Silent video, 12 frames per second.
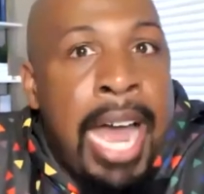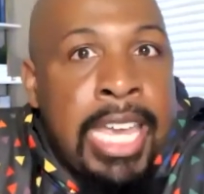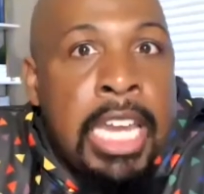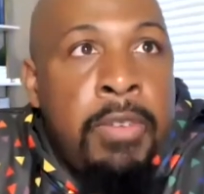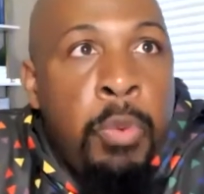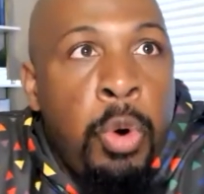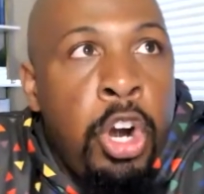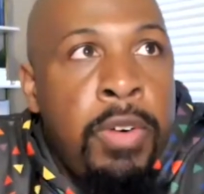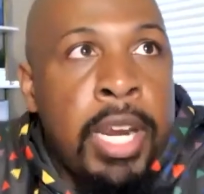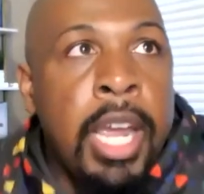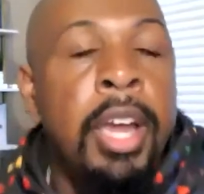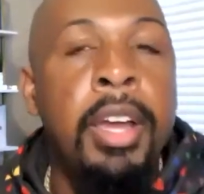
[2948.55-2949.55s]
I can't even
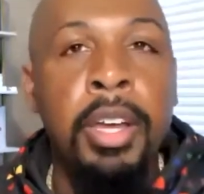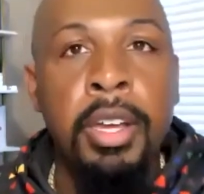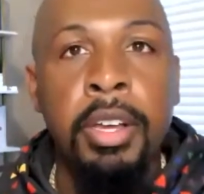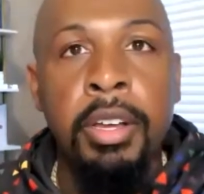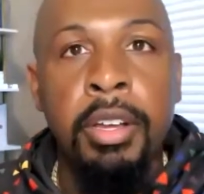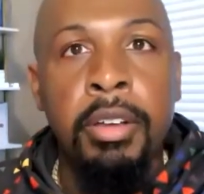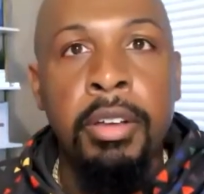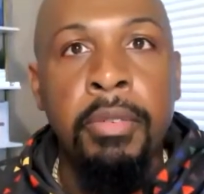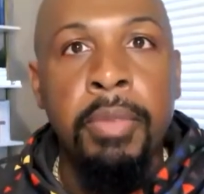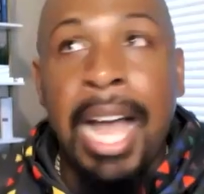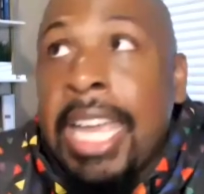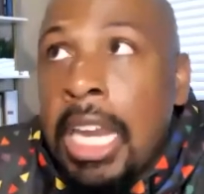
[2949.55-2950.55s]
worry.
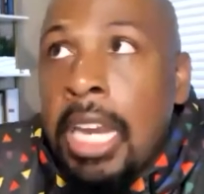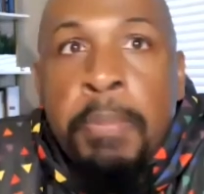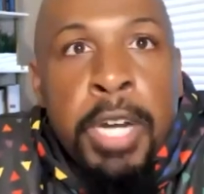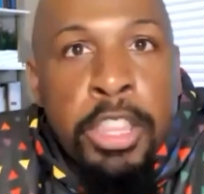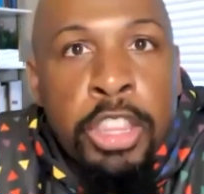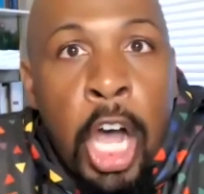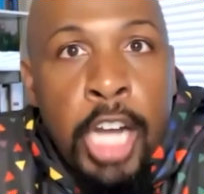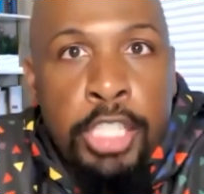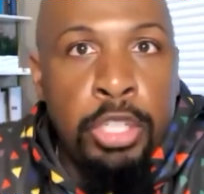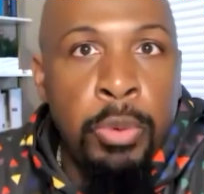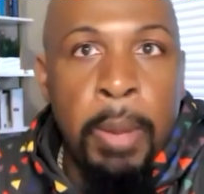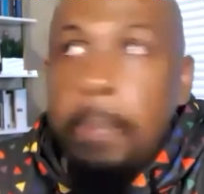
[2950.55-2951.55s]
I can't even put a thought
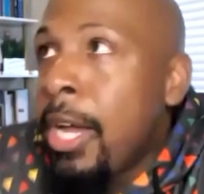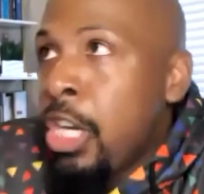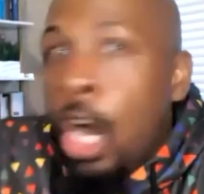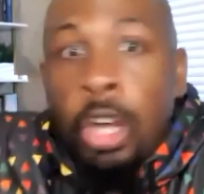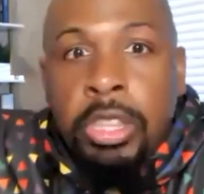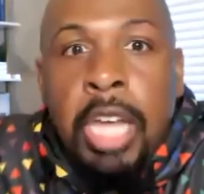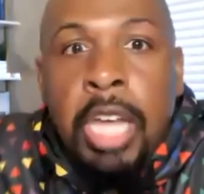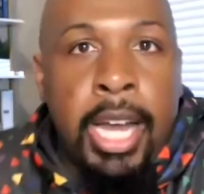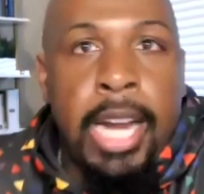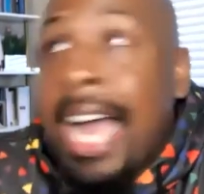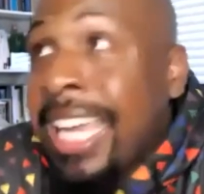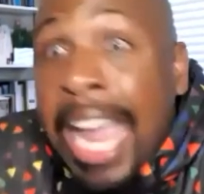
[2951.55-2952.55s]
to it. Put no thought.
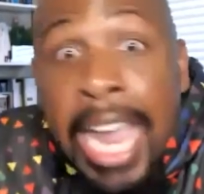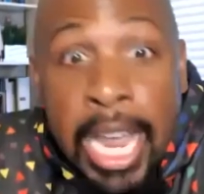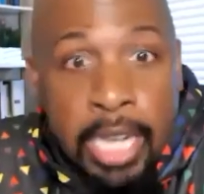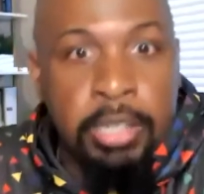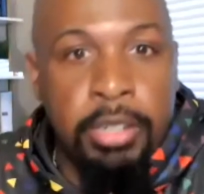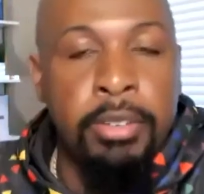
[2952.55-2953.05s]
I can't.